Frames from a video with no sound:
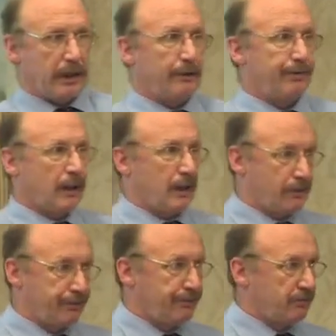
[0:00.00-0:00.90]
Brilliant
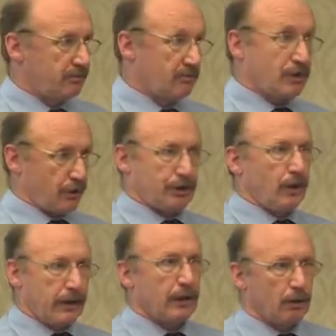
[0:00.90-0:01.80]
way of
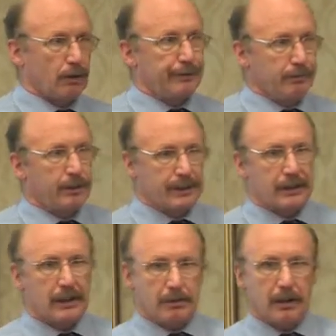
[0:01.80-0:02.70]
serving the
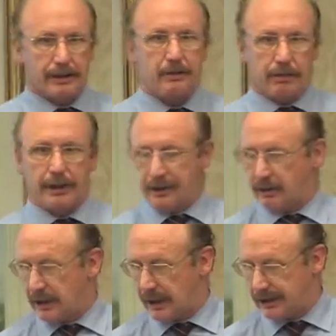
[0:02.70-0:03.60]
Lord, basically,
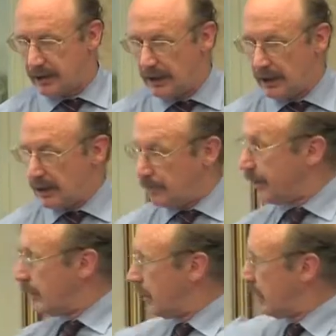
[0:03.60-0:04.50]
by doing
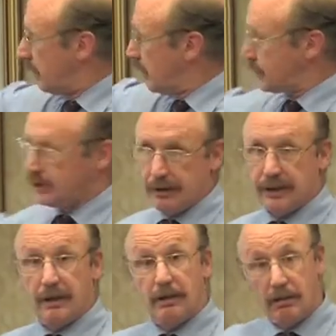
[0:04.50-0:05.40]
that. But there
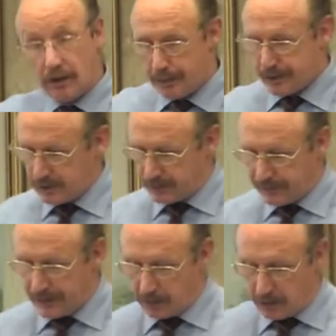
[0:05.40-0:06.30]
are lots of other
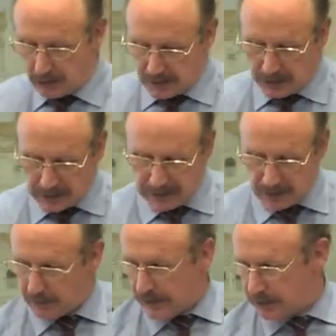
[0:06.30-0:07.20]
options
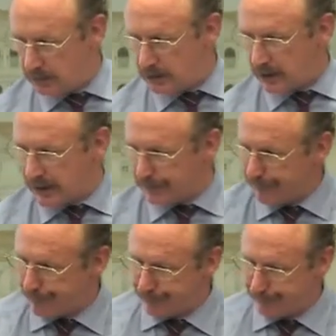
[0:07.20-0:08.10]
available in the
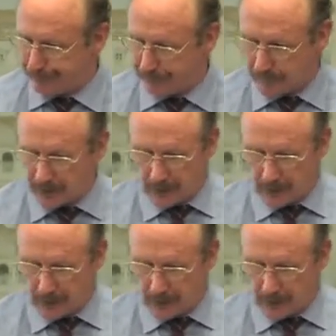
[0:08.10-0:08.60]
medical team.